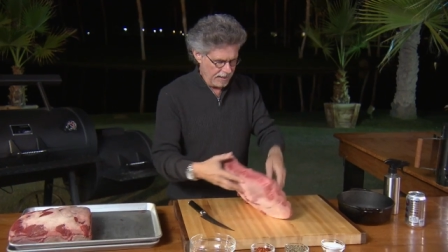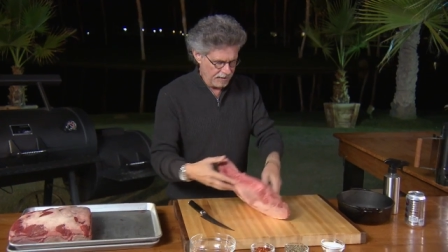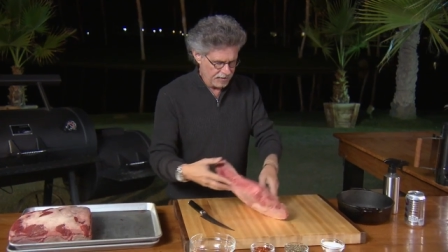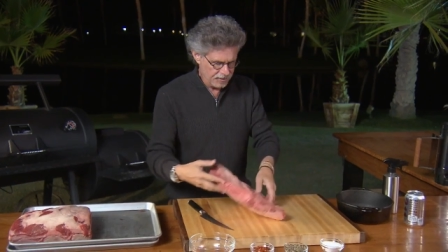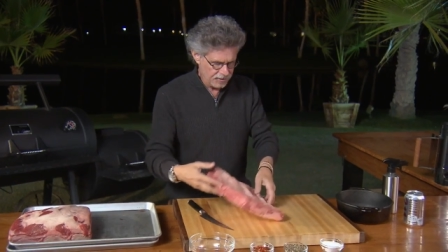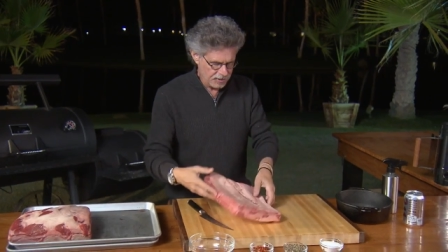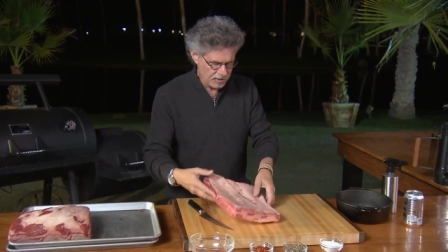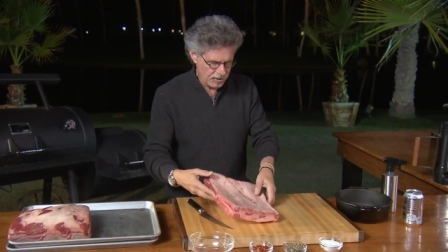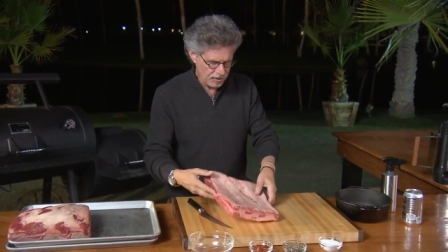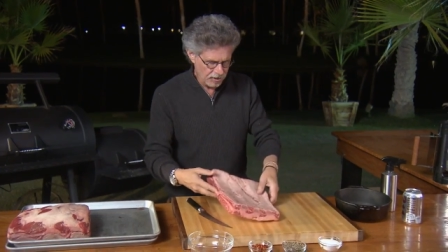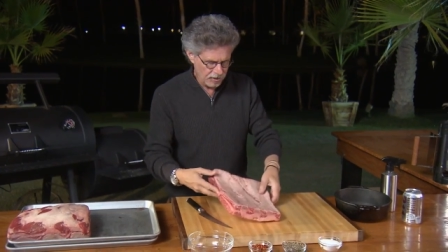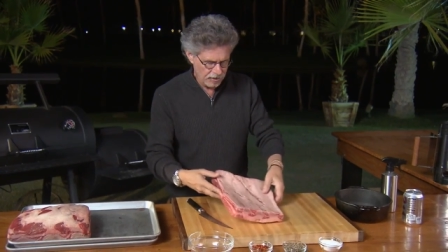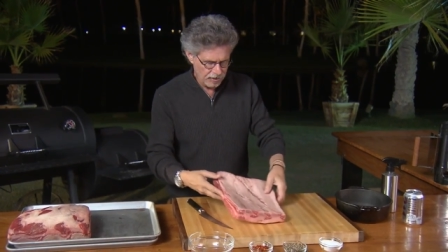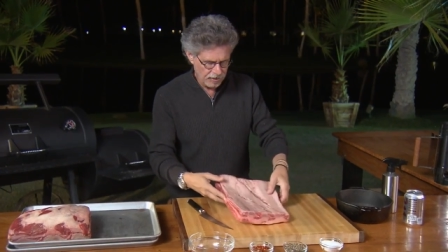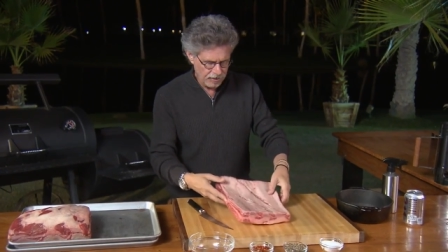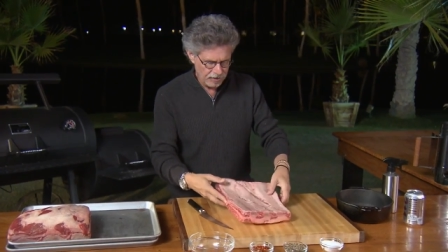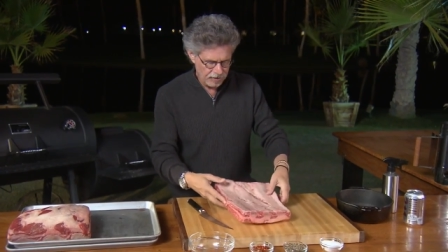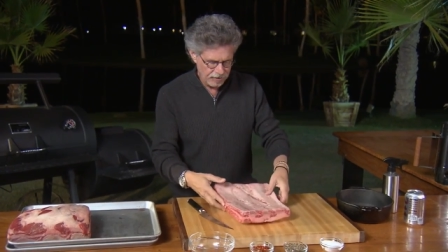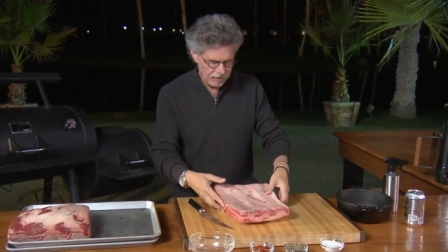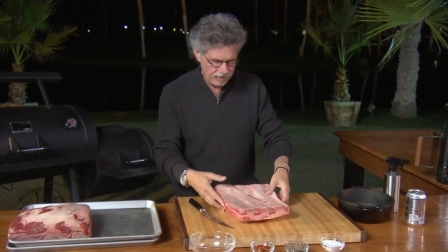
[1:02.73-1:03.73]
is
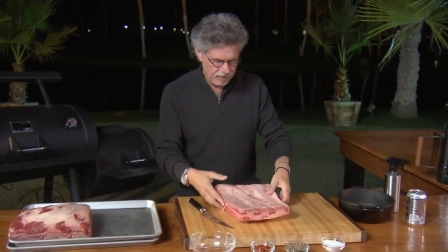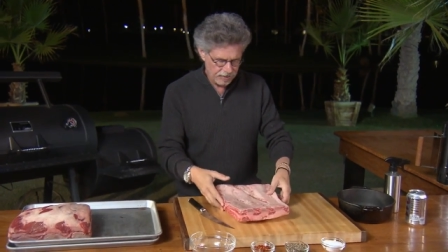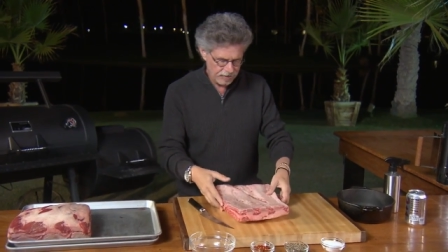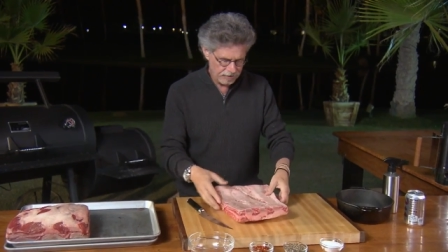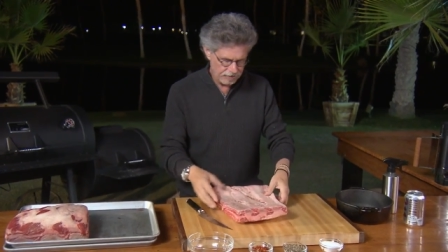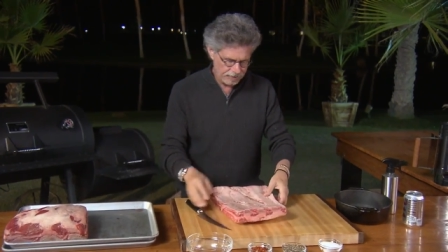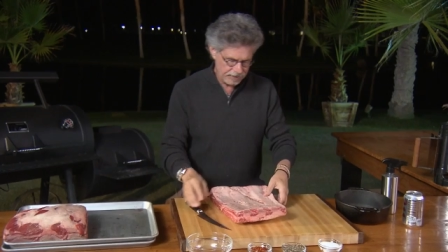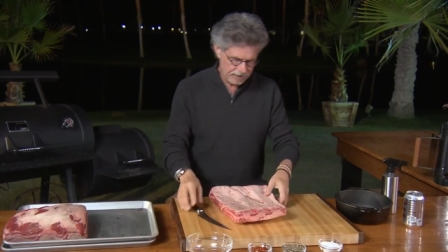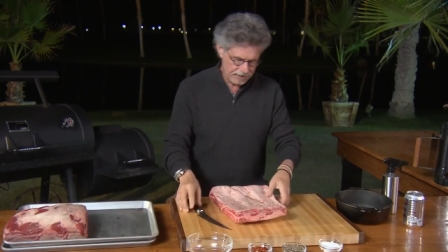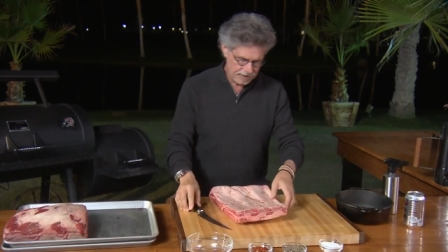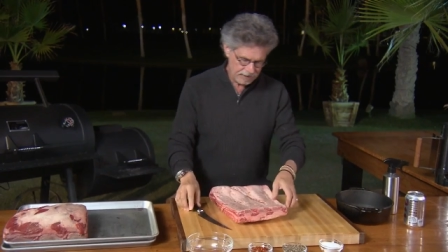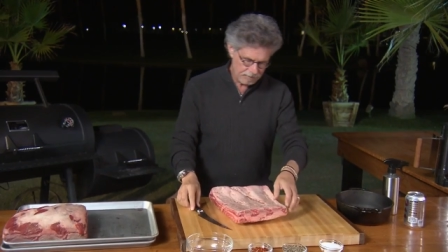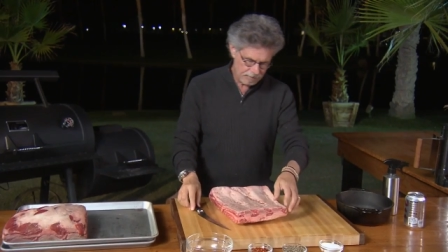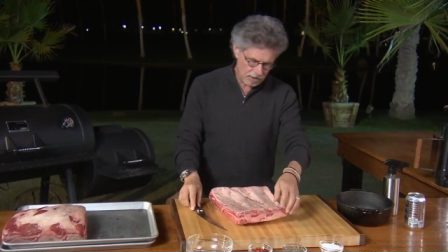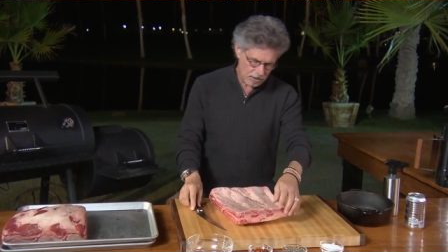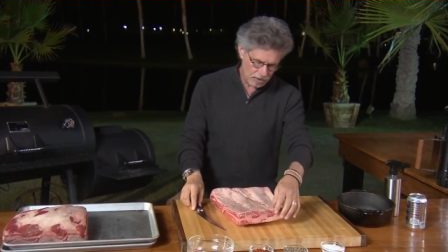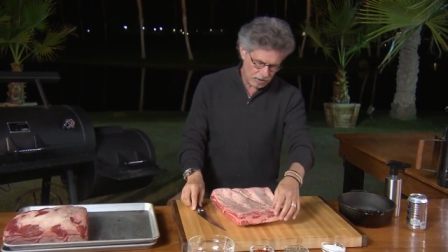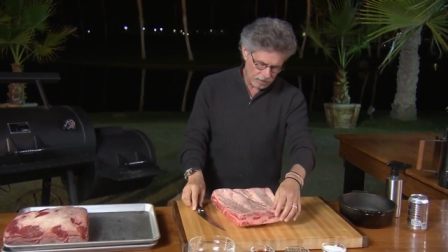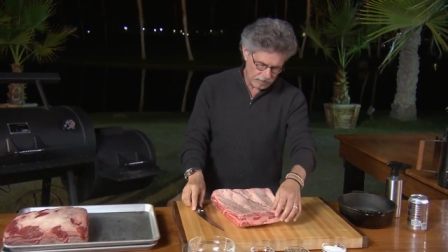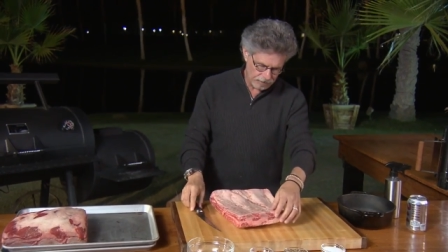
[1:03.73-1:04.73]
turn the
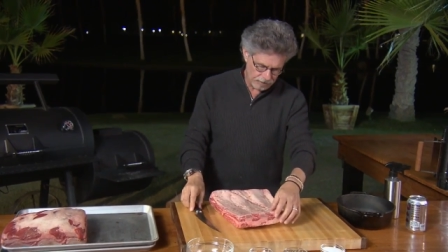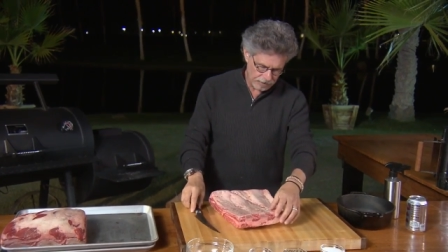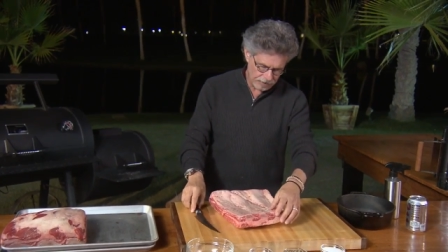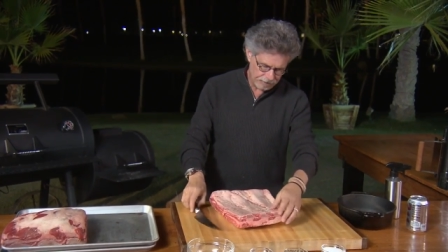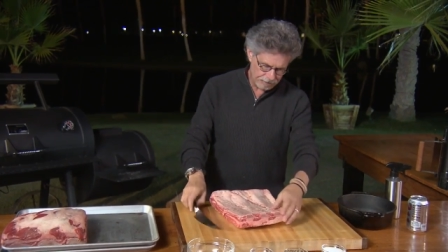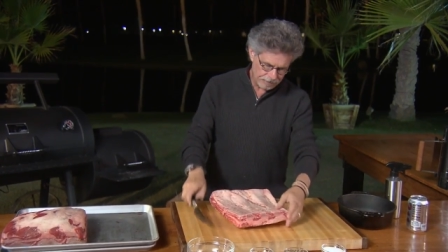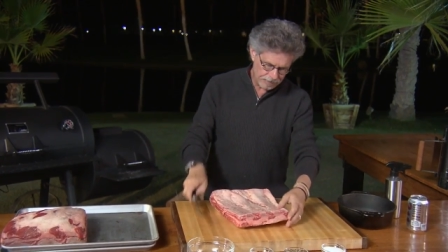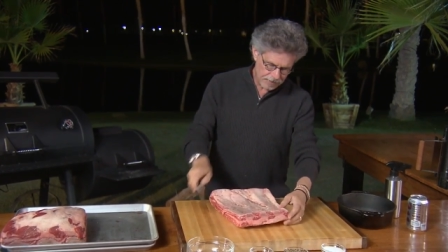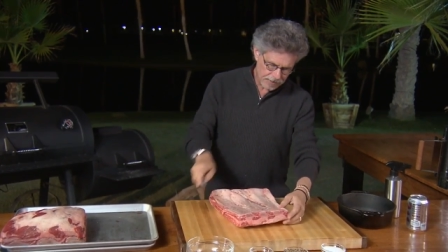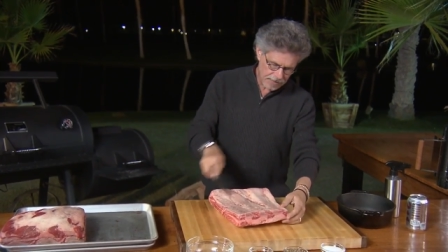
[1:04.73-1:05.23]
rib over